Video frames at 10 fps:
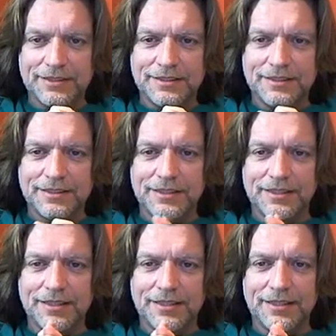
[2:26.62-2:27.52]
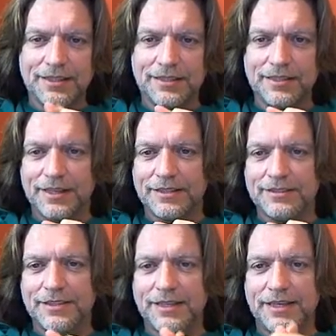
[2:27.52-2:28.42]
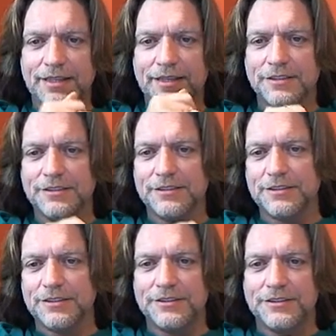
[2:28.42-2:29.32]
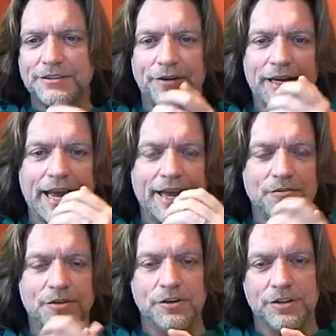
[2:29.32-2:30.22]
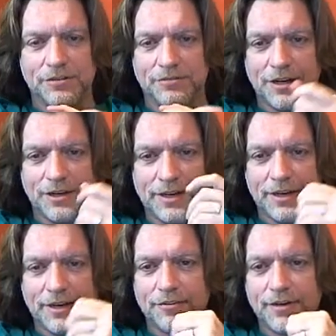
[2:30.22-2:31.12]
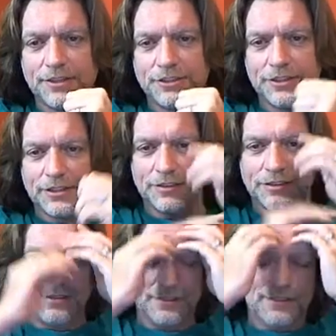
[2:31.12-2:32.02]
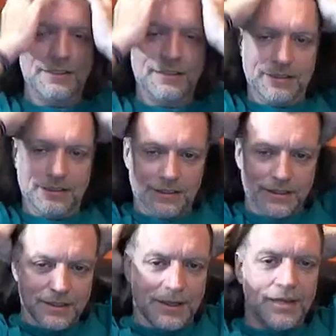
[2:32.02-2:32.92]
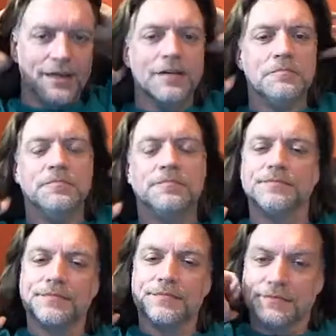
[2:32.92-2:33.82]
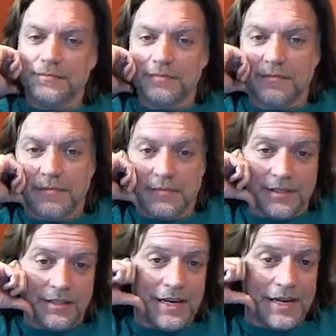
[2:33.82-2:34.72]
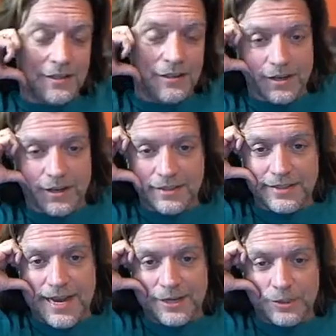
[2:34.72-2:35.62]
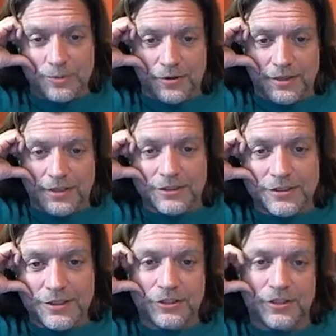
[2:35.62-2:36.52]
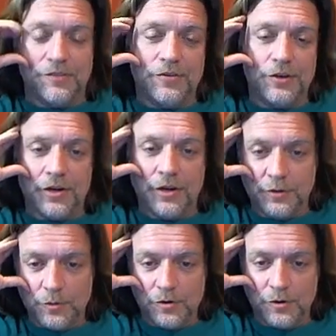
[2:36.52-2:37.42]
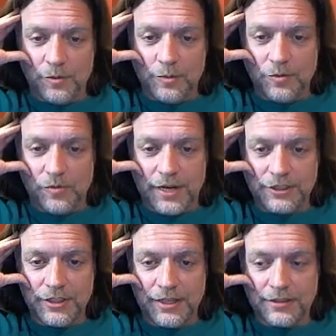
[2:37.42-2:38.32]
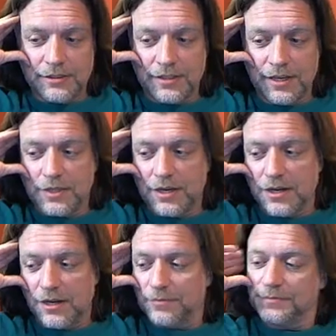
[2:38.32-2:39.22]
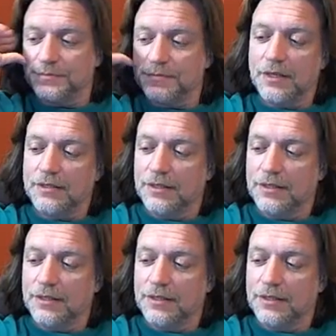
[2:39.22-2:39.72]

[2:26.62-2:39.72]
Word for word: And uh, I can see there's 28 of you that have logged in and registered. Um, and I look on the dashboard, there's usually a few hundred more people watching at the same time that